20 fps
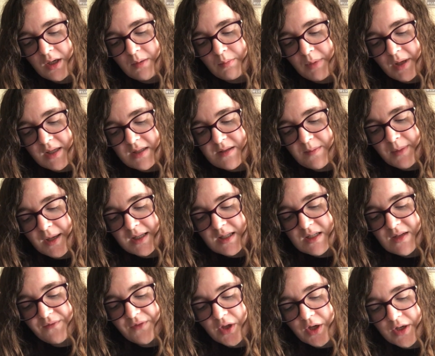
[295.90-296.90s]
Peter
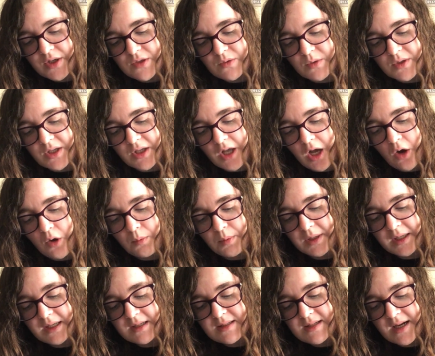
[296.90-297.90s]
Pan's Flight was an
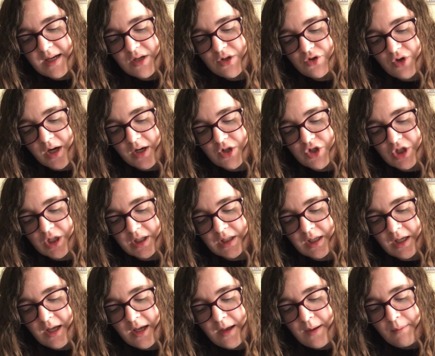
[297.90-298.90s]
opening day attraction
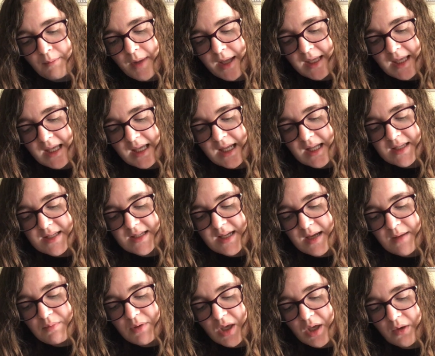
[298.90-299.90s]
making its
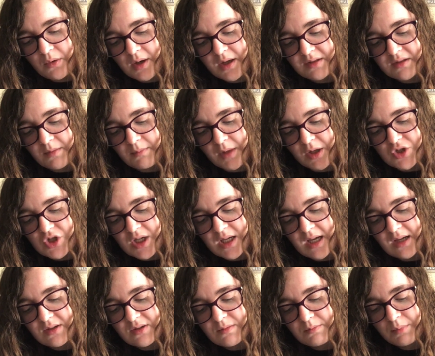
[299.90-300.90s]
debut at the Magic
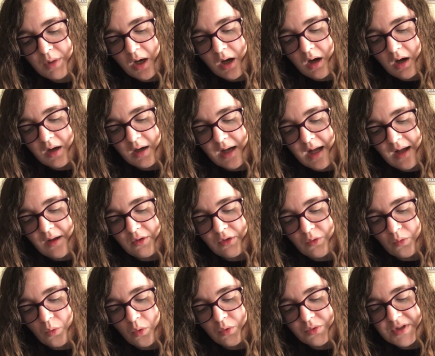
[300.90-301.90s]
Kingdom Park at
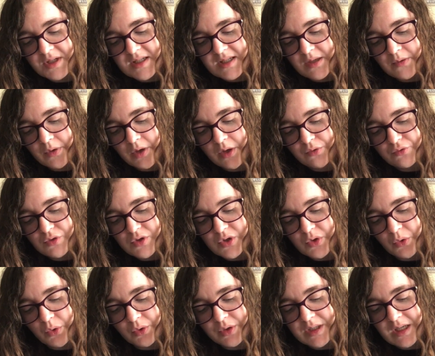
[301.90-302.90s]
the Walt Disney World
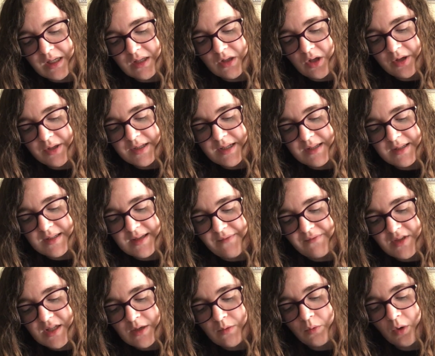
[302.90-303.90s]
Resort in nineteen
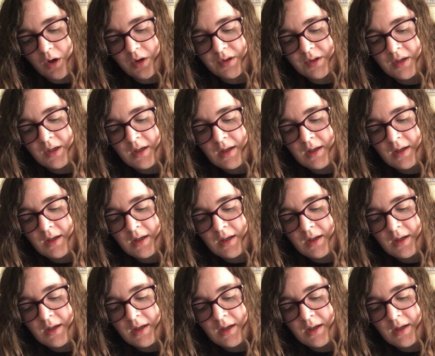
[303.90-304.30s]
seventy-one.